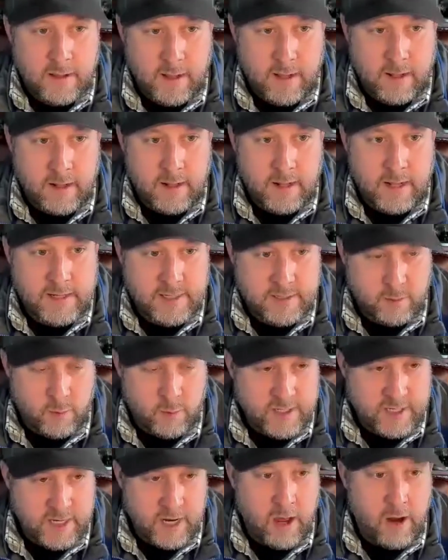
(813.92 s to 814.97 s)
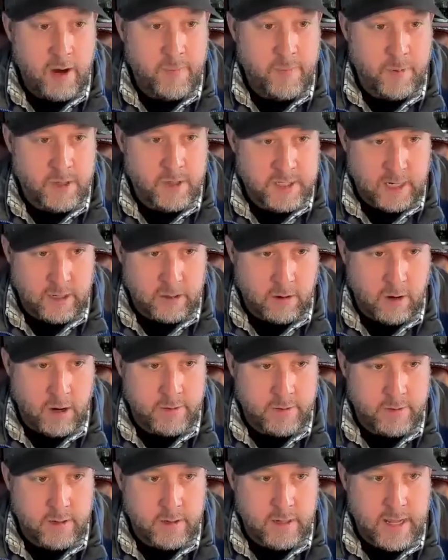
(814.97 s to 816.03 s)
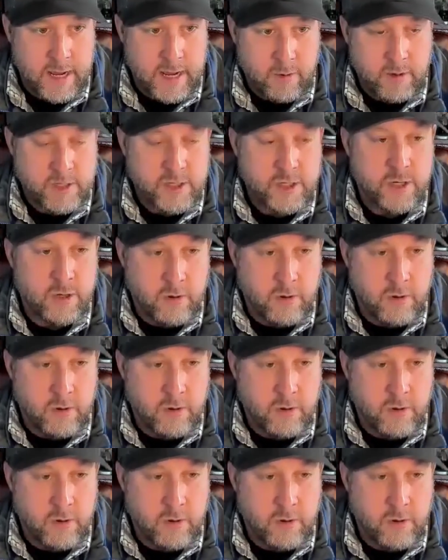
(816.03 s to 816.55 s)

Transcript: what's 100% growth look like? What's